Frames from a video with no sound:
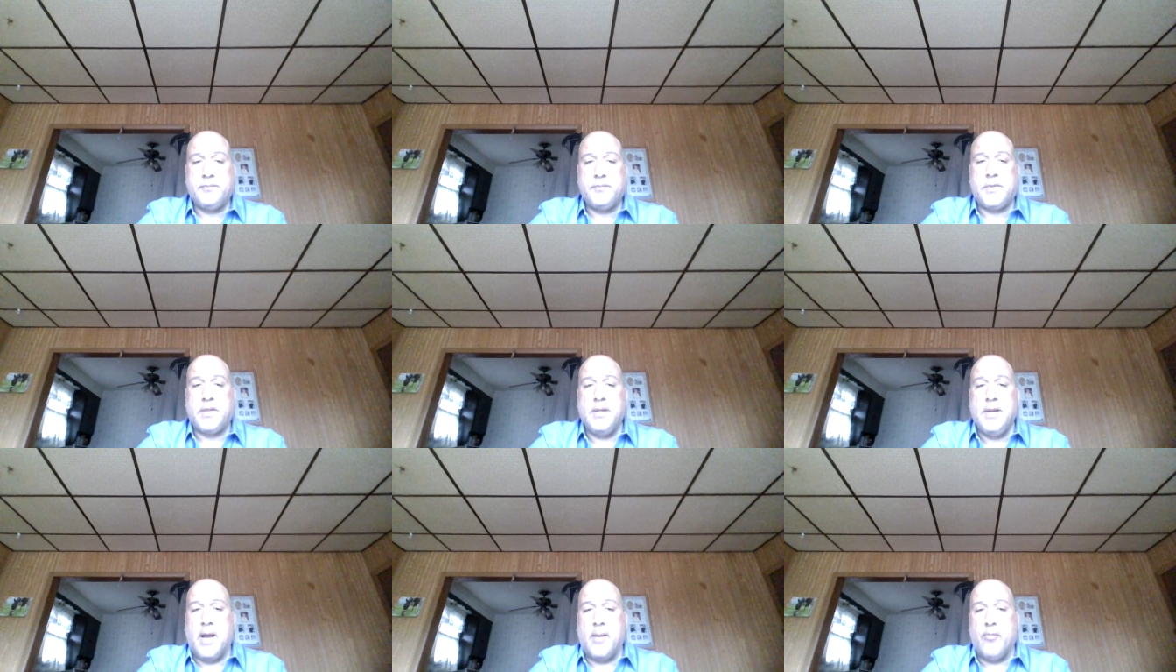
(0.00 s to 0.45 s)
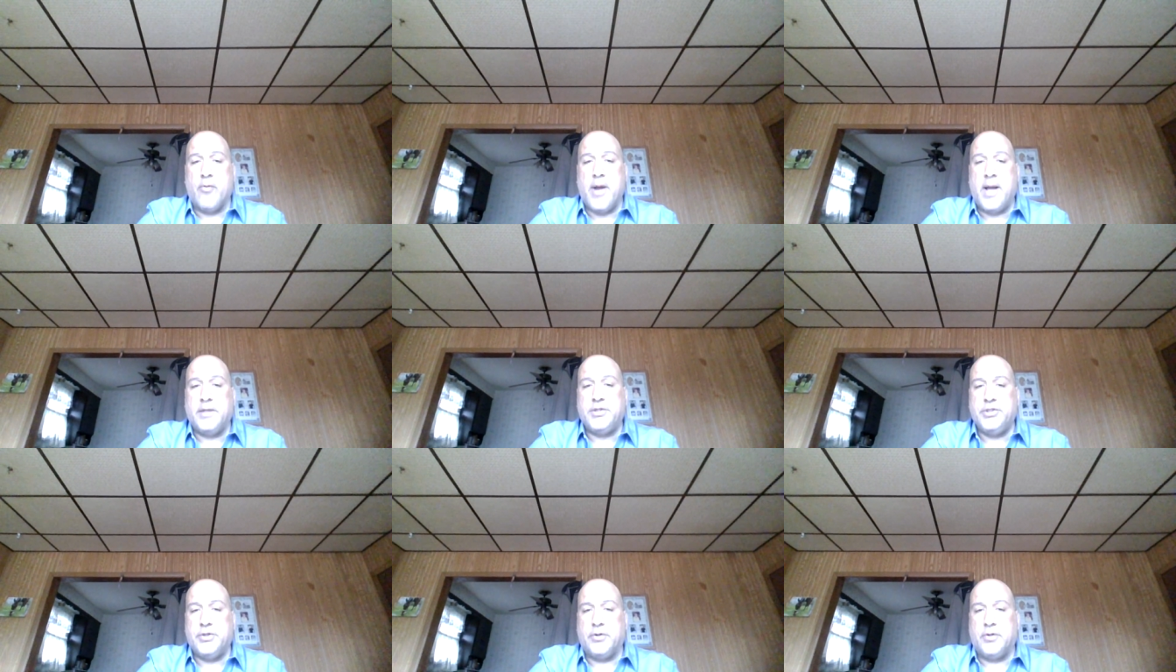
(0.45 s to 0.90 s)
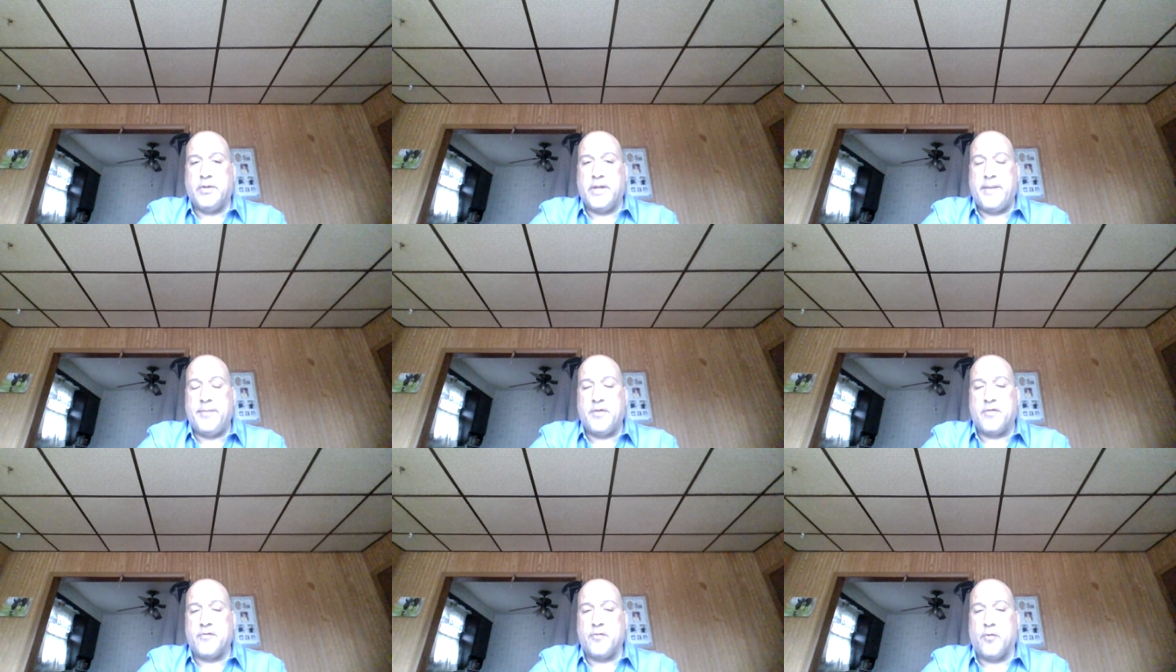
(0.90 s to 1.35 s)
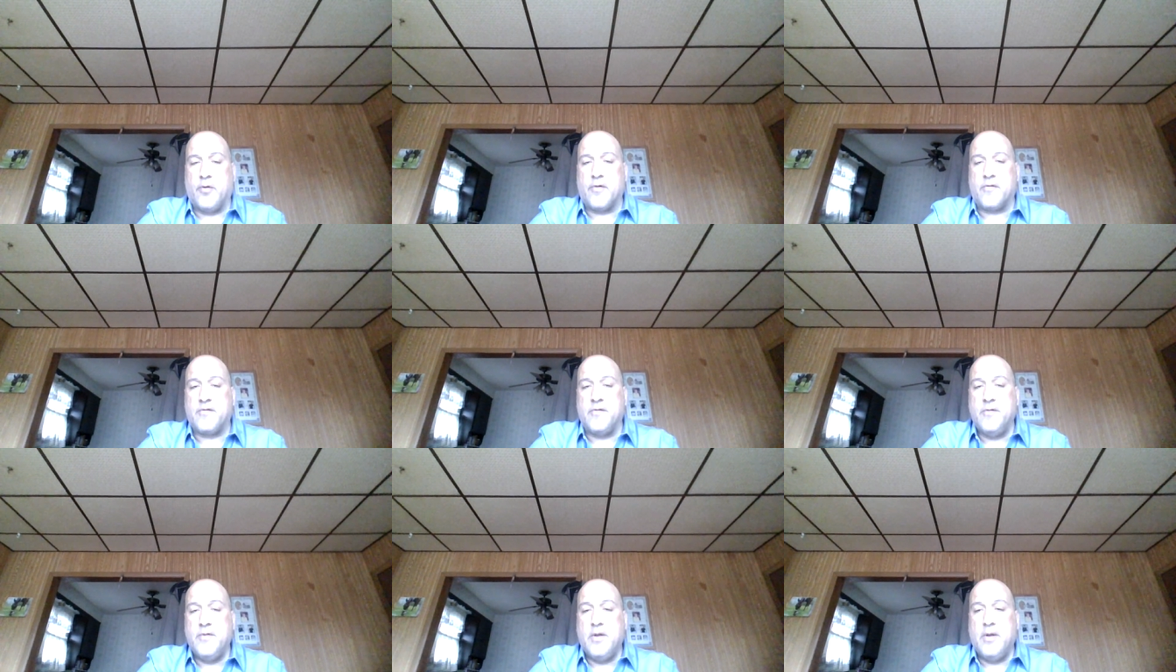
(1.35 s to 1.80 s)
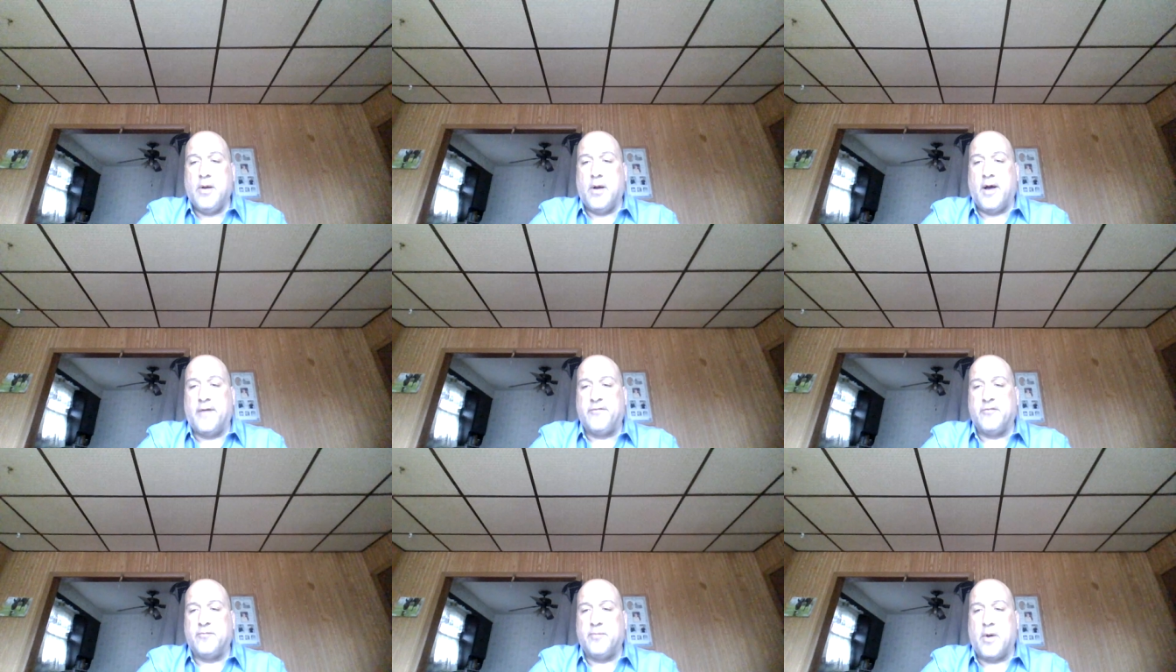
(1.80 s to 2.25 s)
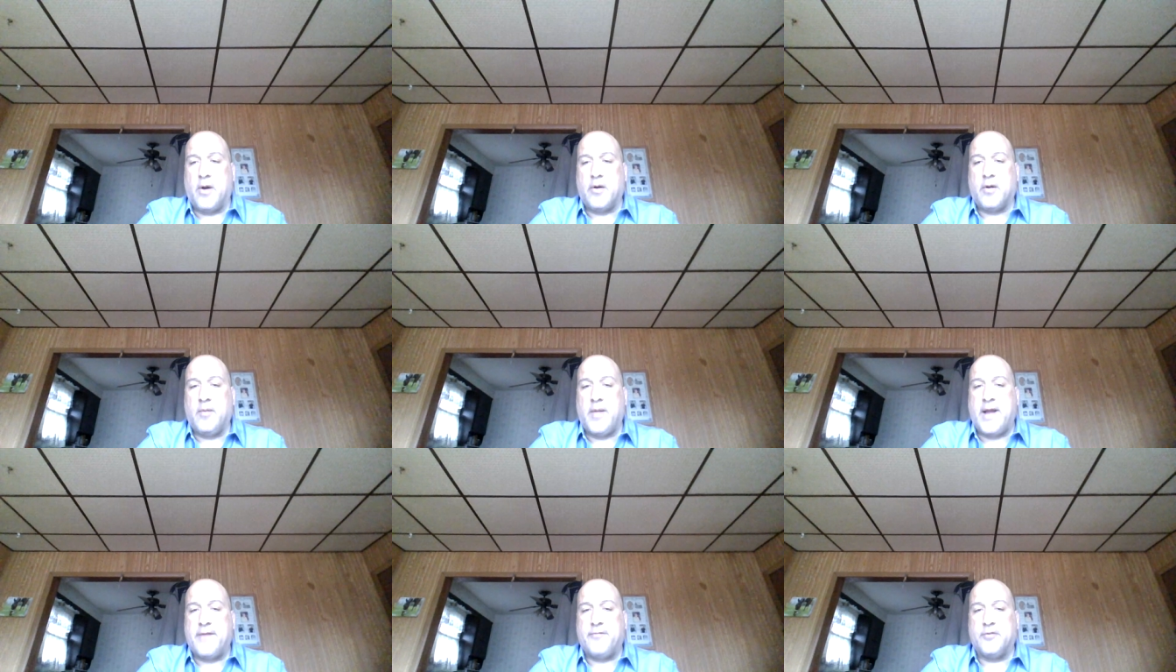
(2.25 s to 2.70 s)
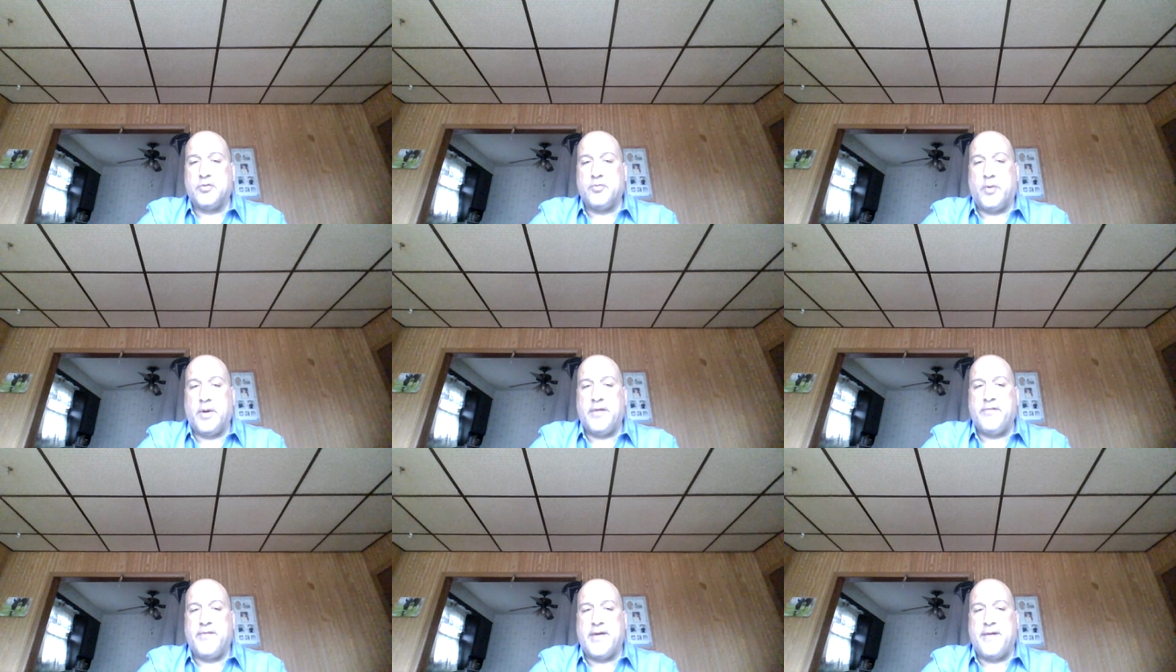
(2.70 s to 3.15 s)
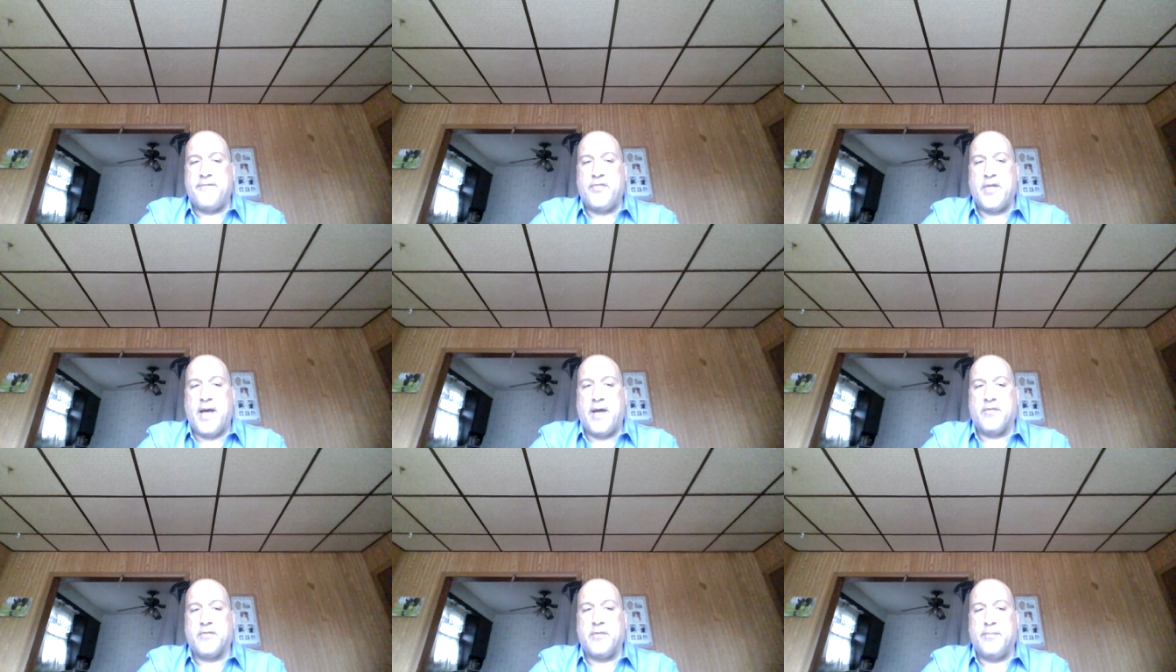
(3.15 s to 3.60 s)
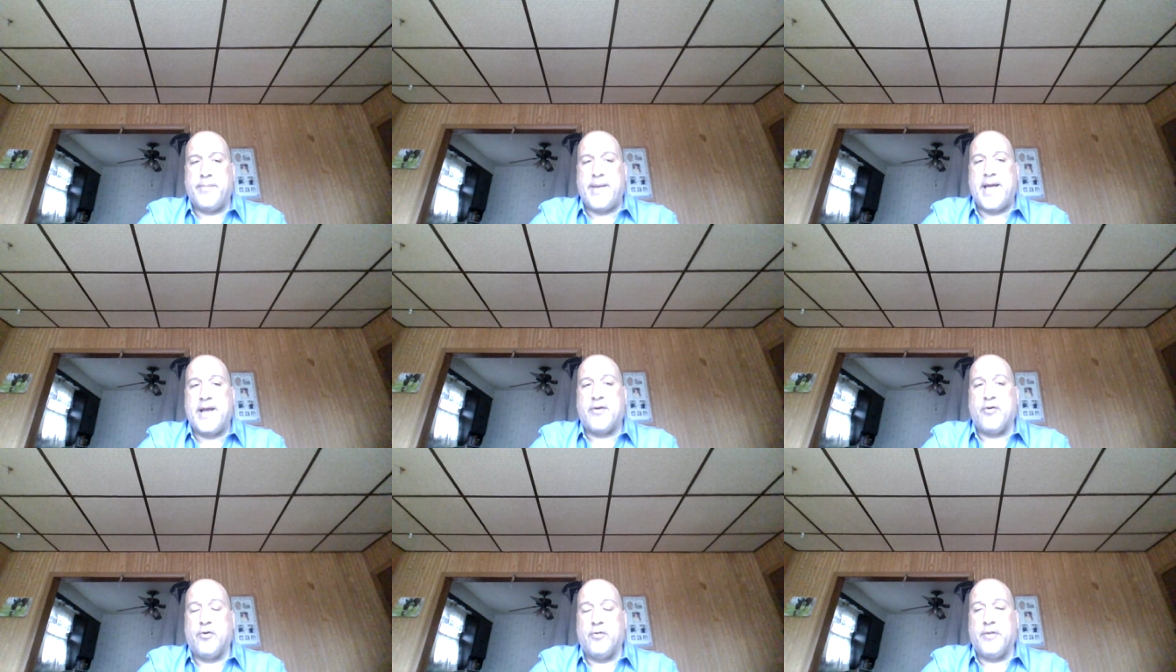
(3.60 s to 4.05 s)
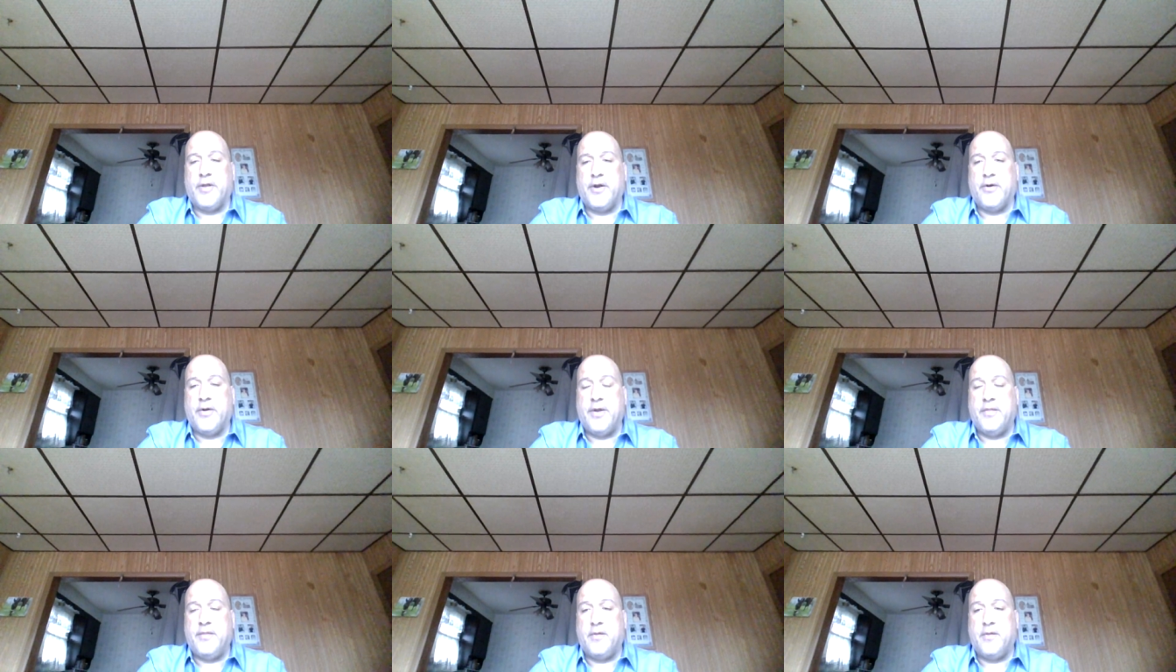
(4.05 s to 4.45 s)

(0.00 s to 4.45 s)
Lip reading: Now, Baraccio claimed this horse off of Mark Glatt for $25,000 back earlier in